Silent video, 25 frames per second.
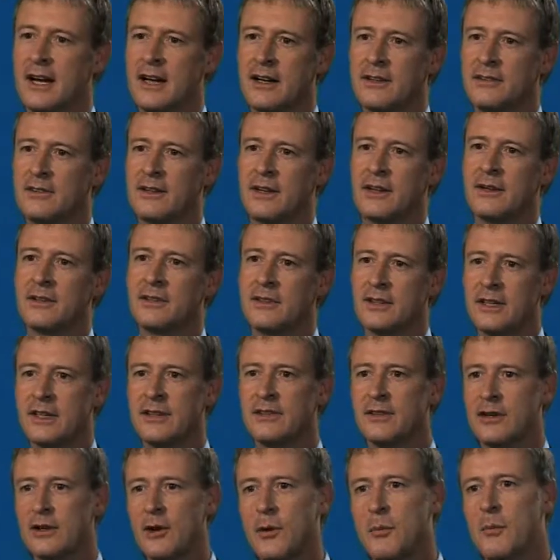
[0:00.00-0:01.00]
So
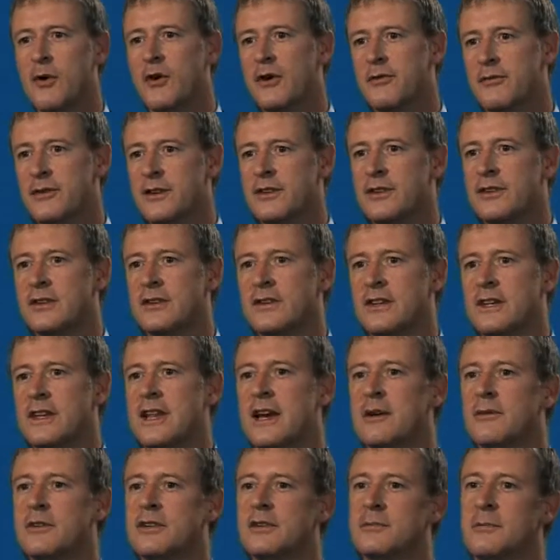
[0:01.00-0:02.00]
it's a lot more efficient in
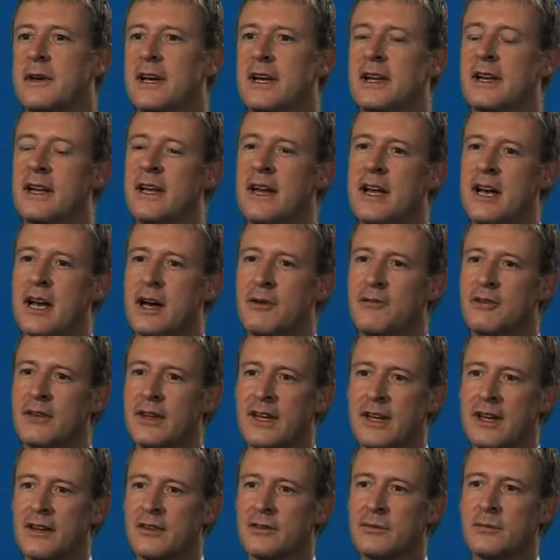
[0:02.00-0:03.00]
that respect. And for the
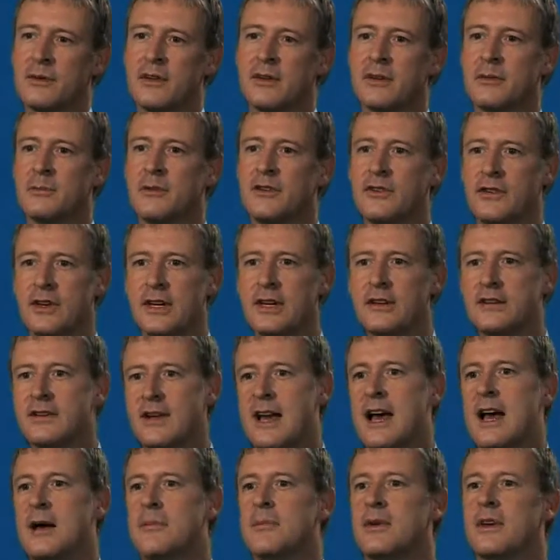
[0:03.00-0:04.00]
customer, the machines are
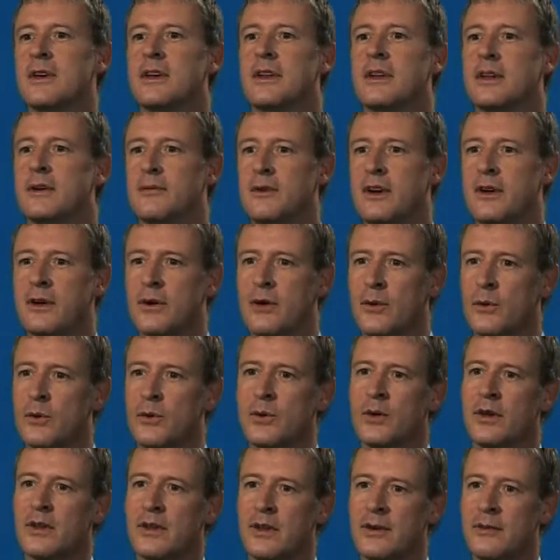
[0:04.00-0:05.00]
happier, they run
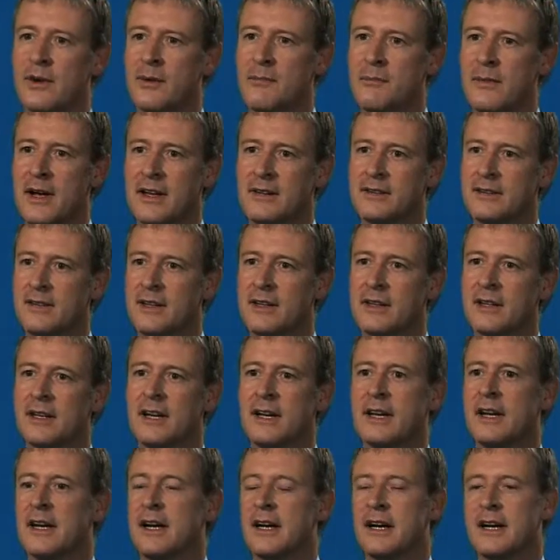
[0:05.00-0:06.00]
cooler, they run better.
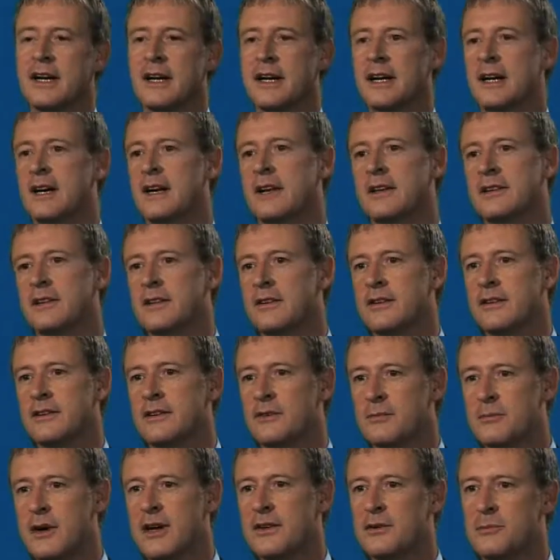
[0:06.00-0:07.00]

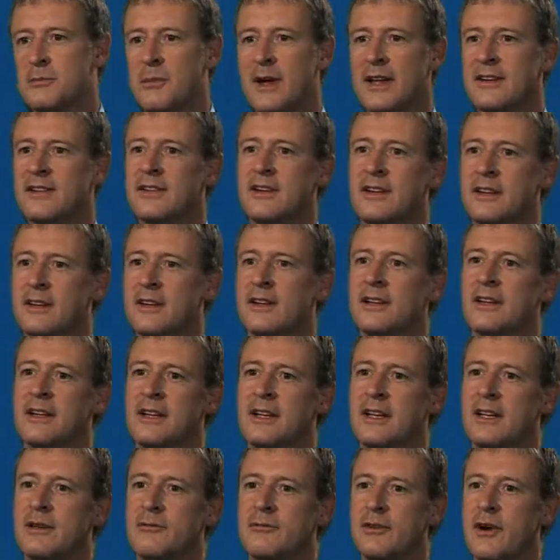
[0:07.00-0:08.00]
There's a much better
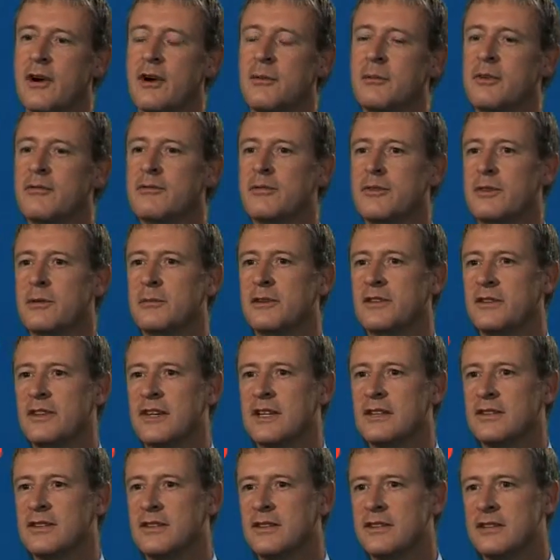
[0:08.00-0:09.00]
environment for the
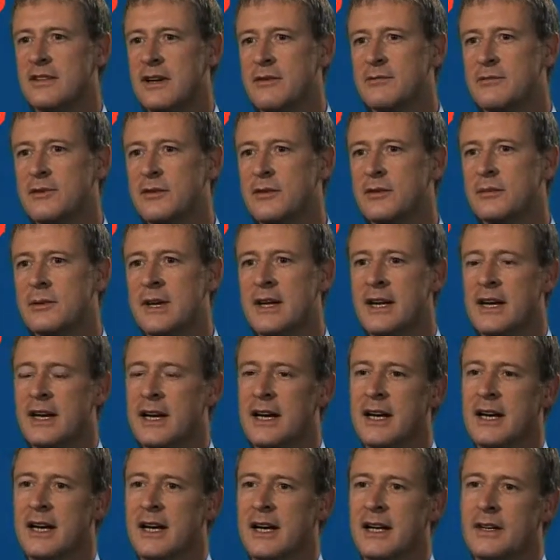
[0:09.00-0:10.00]
machines in general.
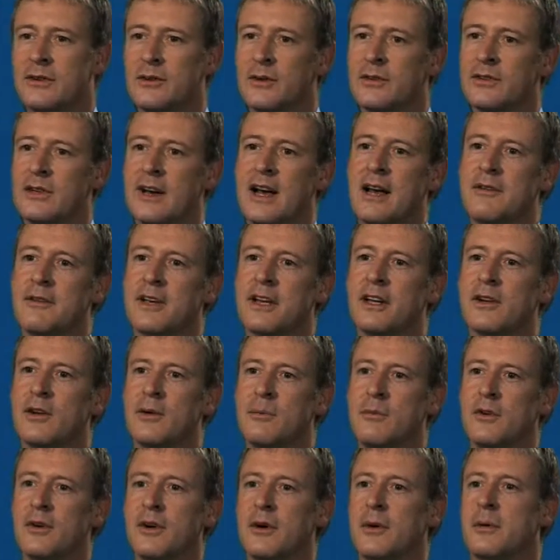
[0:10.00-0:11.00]
And also having a
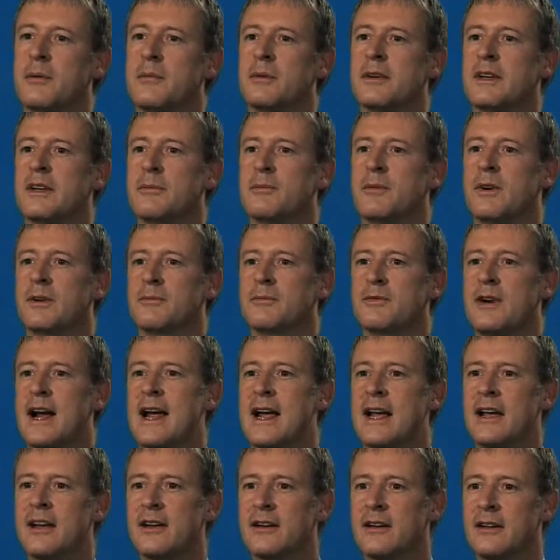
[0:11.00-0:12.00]
lot more equipment in one
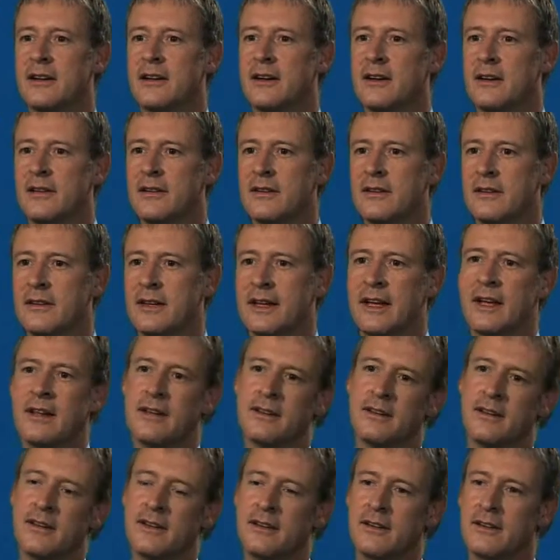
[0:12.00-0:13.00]
rack than,
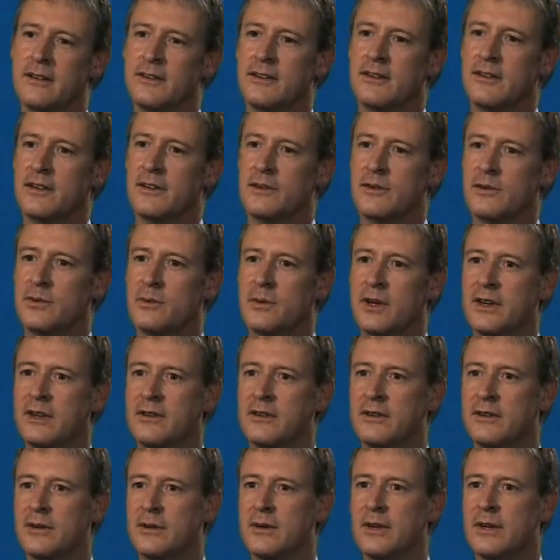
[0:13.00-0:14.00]
again, in the traditional 1
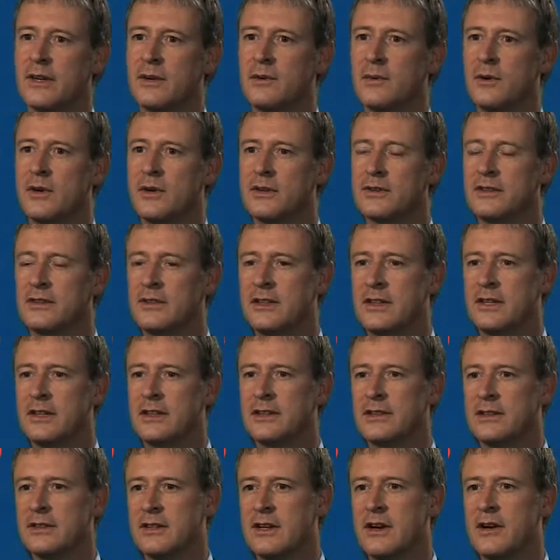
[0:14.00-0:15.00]
and 2 kilowatt
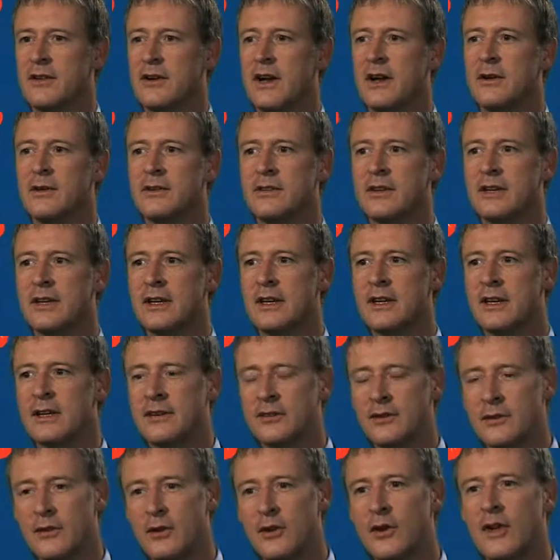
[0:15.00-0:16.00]
scenarios,
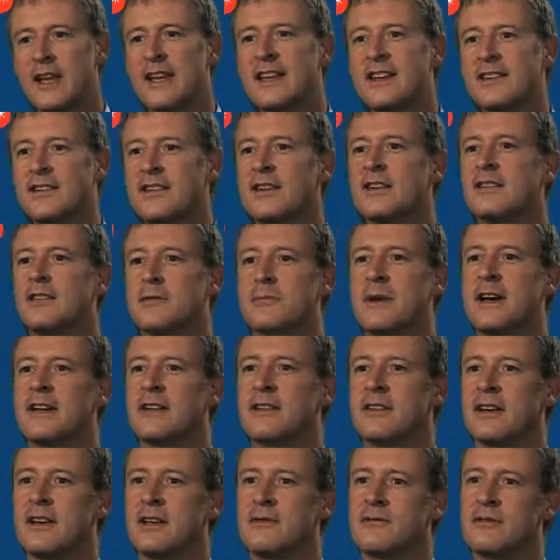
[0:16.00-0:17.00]
it's a lot easier to
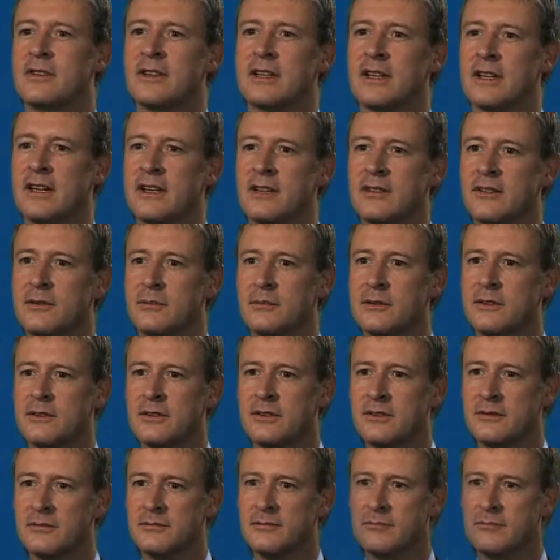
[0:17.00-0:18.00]
maintain for the customers.